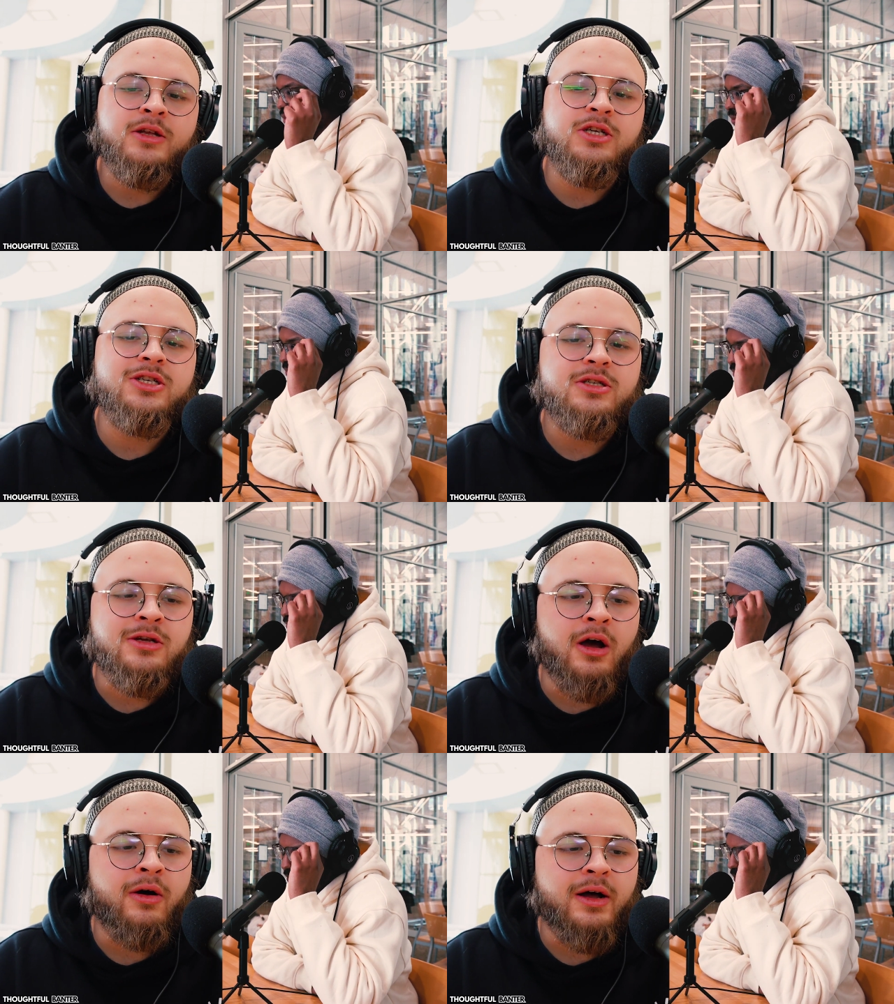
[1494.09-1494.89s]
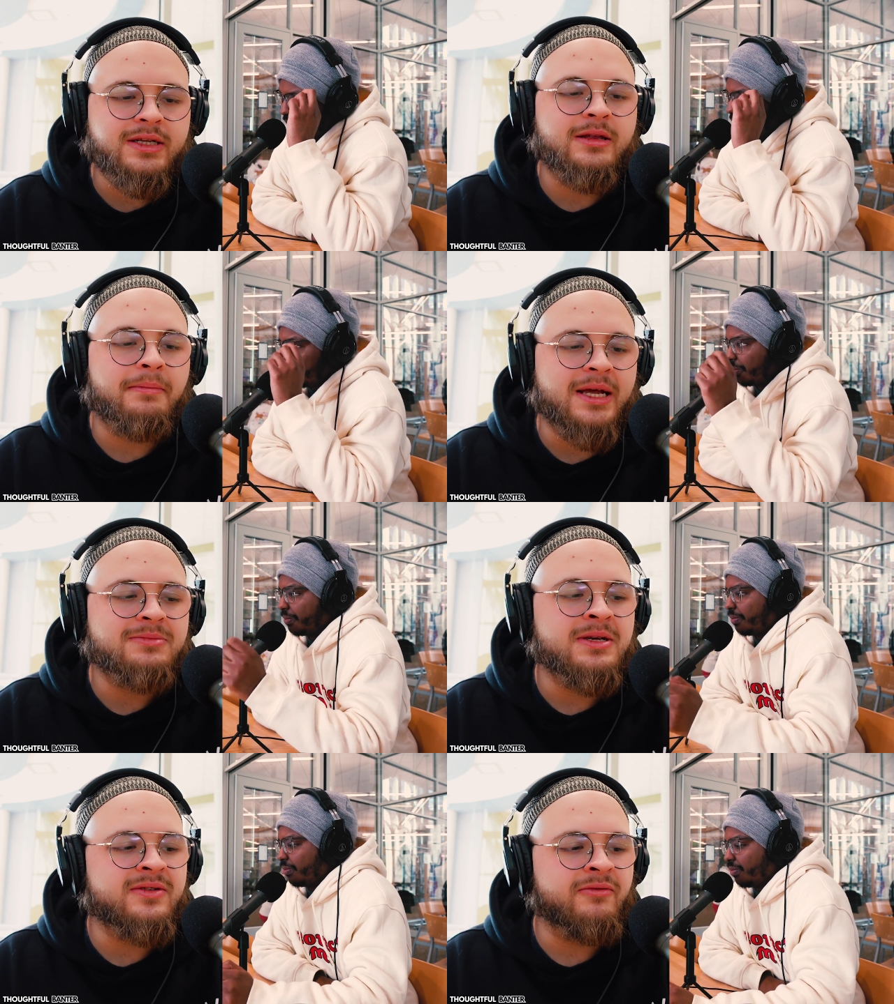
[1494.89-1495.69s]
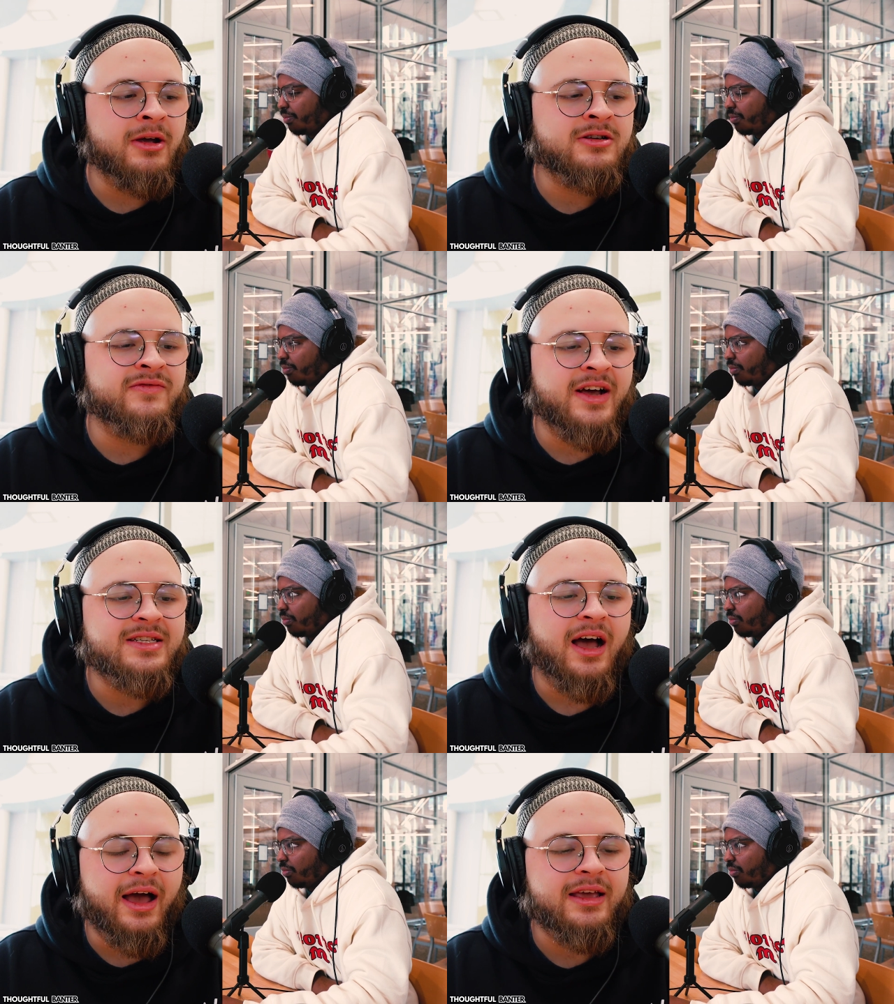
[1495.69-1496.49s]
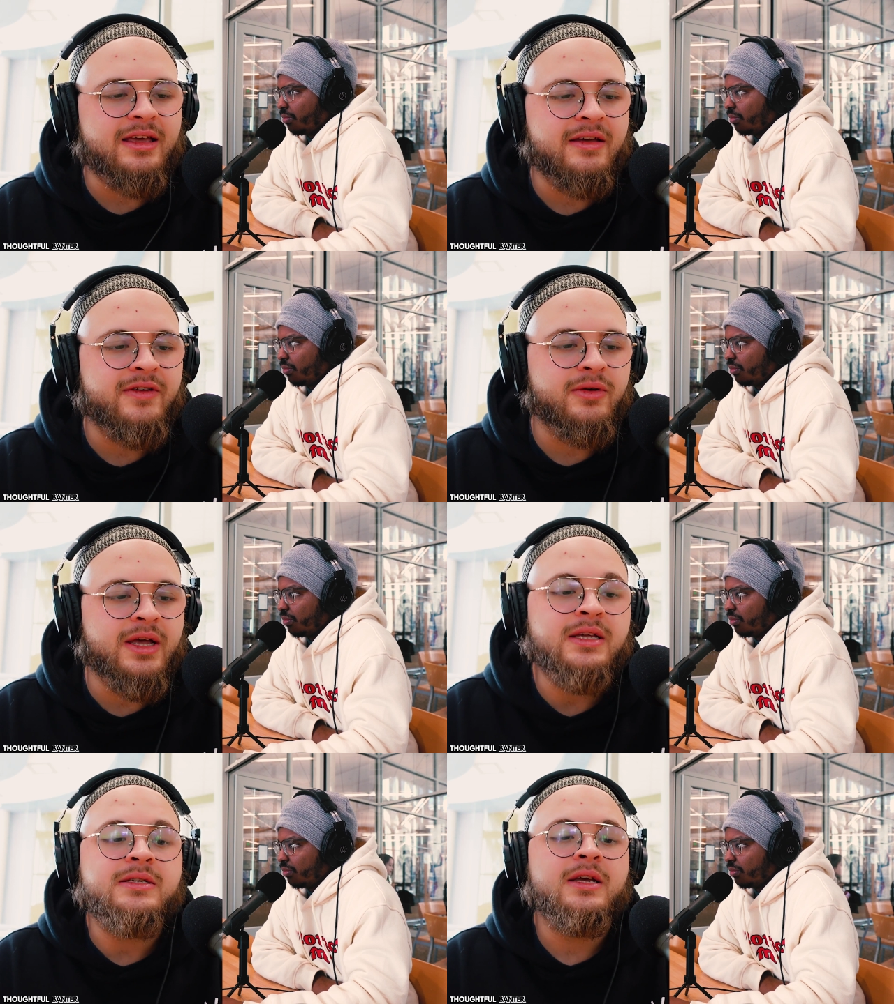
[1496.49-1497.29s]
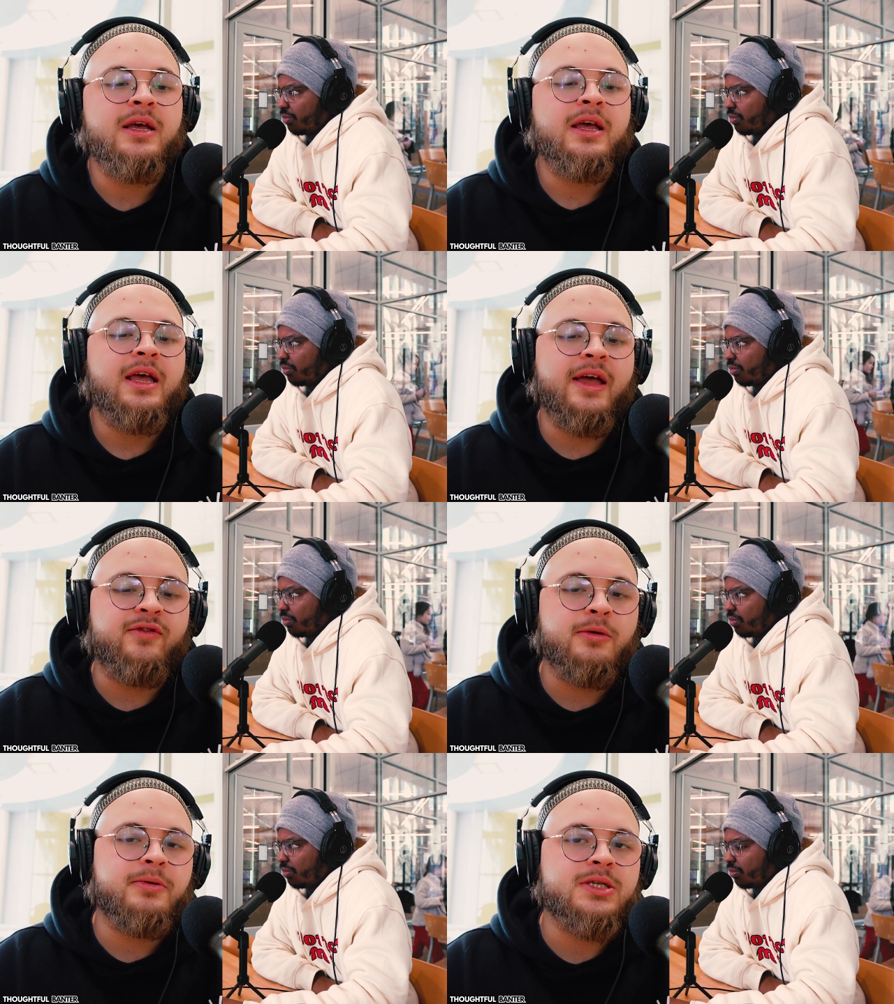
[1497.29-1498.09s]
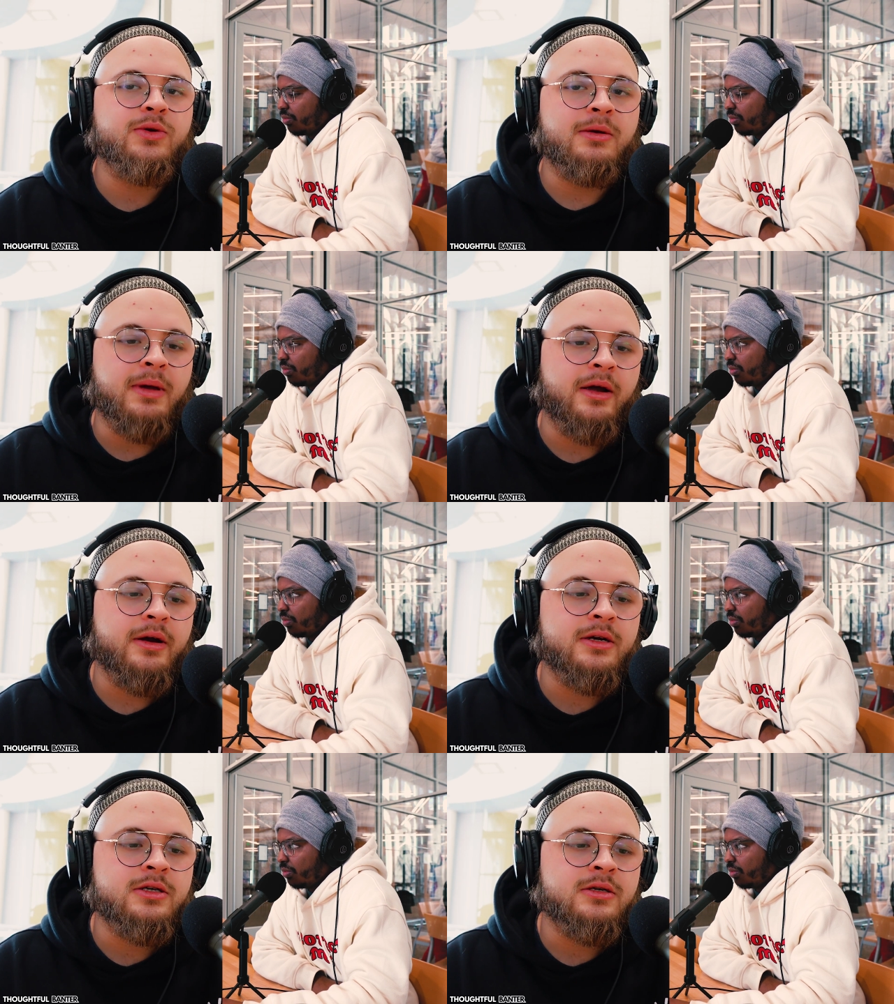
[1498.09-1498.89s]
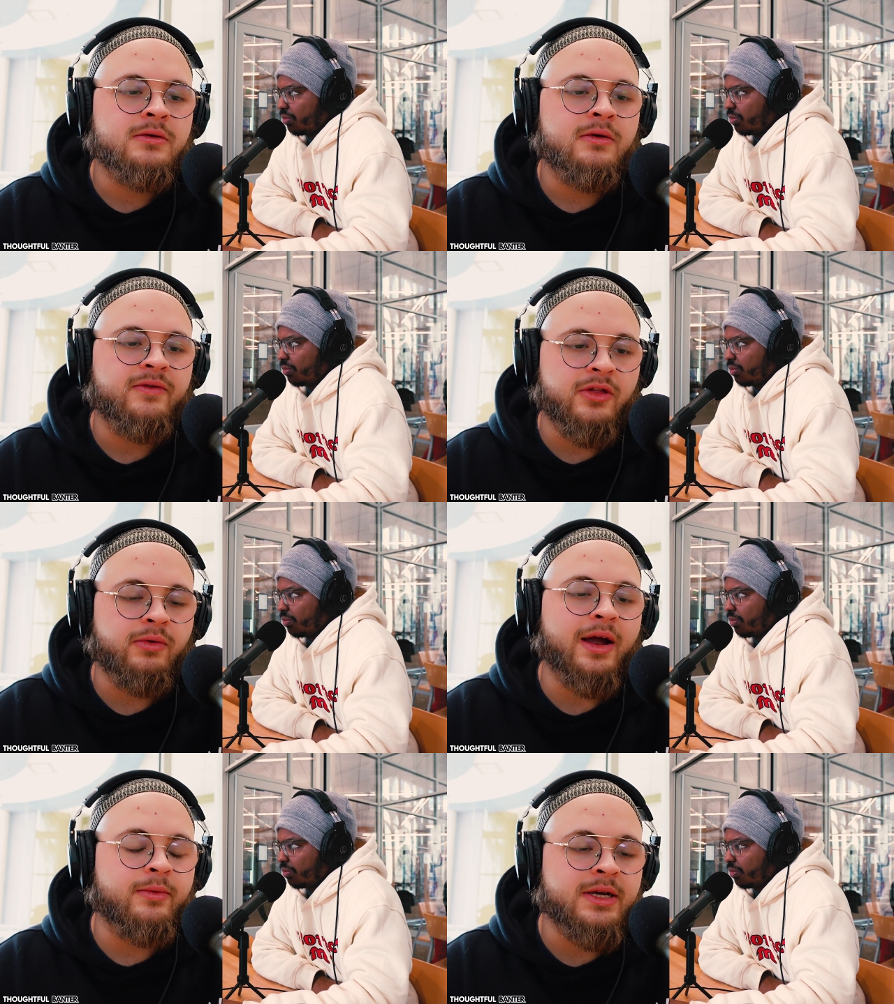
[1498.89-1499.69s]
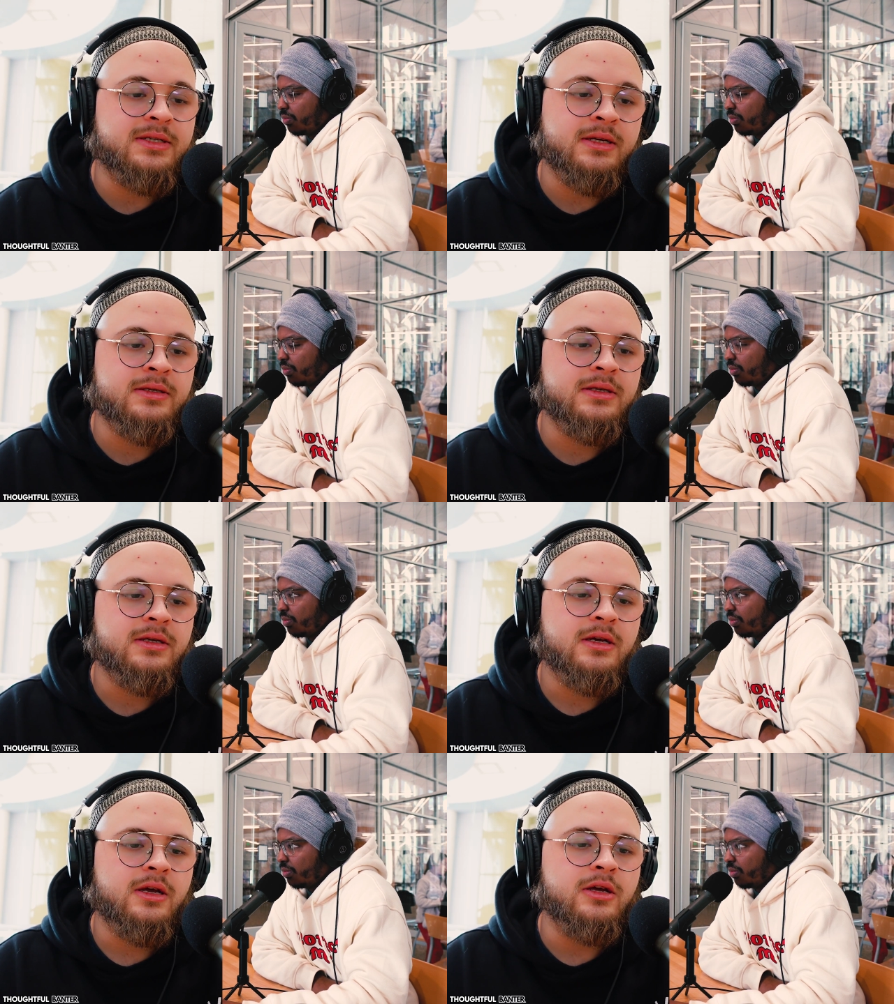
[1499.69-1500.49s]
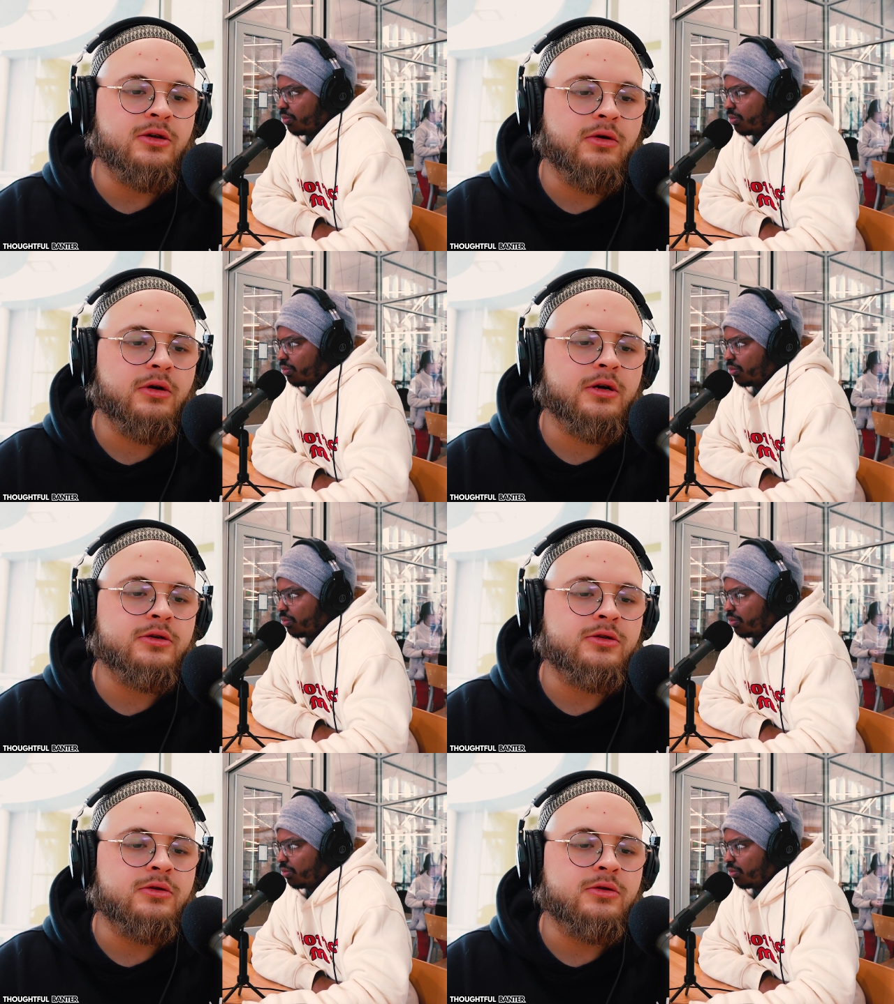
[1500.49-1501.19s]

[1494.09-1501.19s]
Speaker 1: just know, I was like, the best piece of marriage advice that I can give you is, if you're pursuing marriage for the right reasons, you're